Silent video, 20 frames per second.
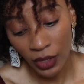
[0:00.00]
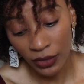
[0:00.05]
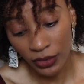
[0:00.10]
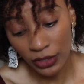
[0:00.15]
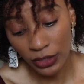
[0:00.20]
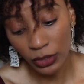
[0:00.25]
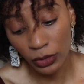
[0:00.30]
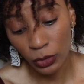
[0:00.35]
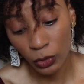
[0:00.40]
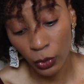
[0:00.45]

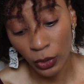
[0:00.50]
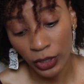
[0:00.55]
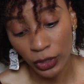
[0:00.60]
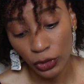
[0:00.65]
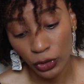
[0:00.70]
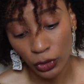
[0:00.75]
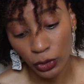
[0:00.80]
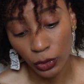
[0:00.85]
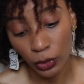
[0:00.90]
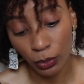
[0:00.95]
This is going
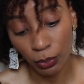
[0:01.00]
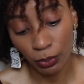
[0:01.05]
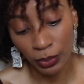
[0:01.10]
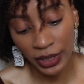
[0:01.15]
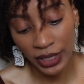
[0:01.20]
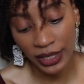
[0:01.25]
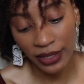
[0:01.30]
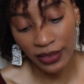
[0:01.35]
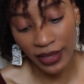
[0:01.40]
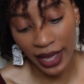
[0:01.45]
to
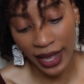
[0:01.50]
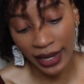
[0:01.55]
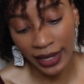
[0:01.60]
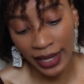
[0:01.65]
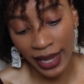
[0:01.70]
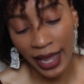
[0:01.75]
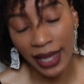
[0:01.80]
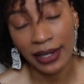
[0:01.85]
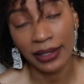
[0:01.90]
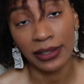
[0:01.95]
be that
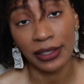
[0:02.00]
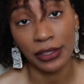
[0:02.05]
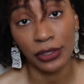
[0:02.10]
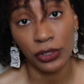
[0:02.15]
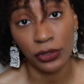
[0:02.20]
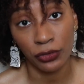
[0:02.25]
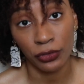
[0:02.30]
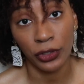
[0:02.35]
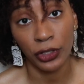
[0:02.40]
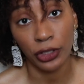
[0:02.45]

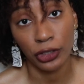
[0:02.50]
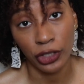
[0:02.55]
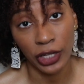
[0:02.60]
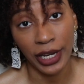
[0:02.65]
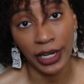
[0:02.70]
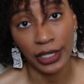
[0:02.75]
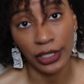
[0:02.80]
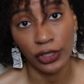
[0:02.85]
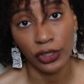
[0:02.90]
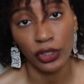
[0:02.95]
catalyst for
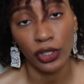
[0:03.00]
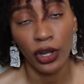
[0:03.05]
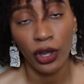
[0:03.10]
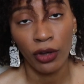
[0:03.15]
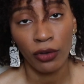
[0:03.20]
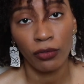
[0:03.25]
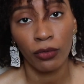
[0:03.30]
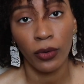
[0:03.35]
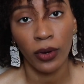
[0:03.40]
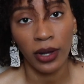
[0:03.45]
change
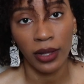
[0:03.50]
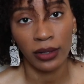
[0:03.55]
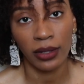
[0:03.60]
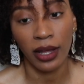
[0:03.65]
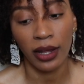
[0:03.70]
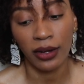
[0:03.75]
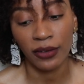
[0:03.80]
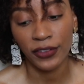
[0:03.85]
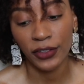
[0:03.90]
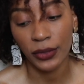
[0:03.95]
for a
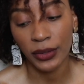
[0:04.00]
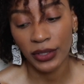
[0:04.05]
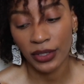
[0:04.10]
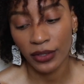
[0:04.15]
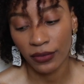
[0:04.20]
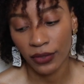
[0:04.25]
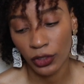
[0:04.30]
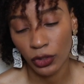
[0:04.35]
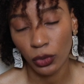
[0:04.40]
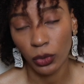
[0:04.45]
lot of you
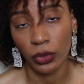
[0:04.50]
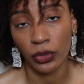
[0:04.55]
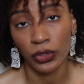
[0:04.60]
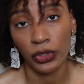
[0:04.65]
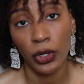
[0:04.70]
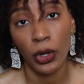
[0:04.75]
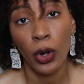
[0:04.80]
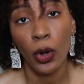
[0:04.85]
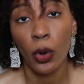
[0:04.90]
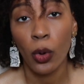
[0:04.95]
individuals.
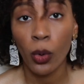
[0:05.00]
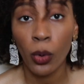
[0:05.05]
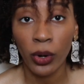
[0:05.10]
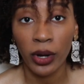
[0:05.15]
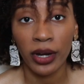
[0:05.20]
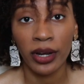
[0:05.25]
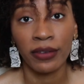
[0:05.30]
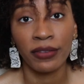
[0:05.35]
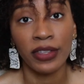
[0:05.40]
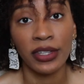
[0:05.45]
Or
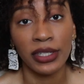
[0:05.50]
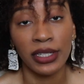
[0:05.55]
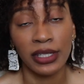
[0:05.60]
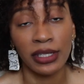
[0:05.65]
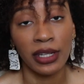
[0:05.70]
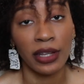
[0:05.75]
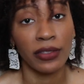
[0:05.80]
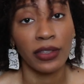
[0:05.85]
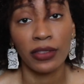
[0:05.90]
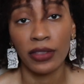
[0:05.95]
if this is
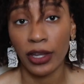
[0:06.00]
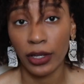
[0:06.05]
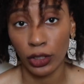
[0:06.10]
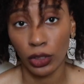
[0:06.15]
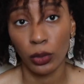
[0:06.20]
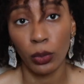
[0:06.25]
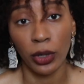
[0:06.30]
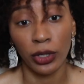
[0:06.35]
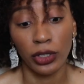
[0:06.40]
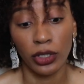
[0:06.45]
nothing that
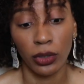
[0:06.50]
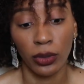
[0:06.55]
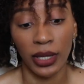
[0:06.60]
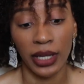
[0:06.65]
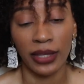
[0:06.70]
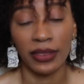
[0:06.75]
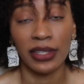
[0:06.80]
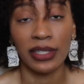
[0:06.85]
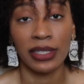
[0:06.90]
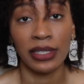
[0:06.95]
you are
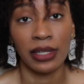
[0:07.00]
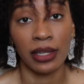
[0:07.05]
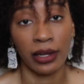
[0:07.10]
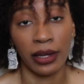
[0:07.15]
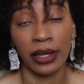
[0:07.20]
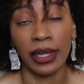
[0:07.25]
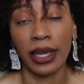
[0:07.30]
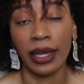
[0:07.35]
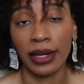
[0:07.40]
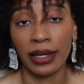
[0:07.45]
doing, this
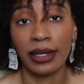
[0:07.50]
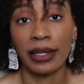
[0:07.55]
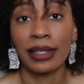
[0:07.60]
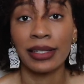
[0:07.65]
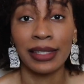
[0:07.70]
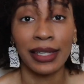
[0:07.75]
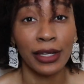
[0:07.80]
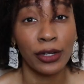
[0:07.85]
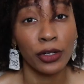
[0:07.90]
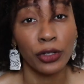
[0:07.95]
again,
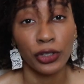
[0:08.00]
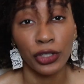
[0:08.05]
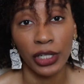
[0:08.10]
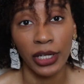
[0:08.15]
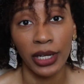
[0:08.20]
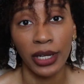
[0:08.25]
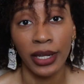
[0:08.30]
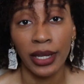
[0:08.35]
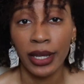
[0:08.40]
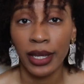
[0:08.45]
it's
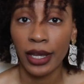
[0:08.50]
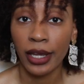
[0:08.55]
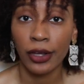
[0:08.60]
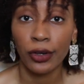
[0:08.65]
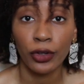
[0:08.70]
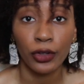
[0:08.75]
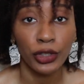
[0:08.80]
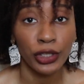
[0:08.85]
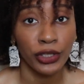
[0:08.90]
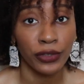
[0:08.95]
energy.
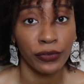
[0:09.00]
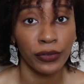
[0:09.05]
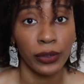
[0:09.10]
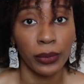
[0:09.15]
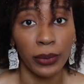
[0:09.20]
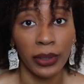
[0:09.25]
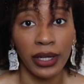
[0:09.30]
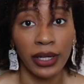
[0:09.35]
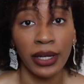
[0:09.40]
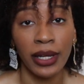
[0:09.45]
Energy is
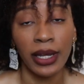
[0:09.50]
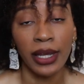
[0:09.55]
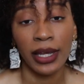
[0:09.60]
fluid.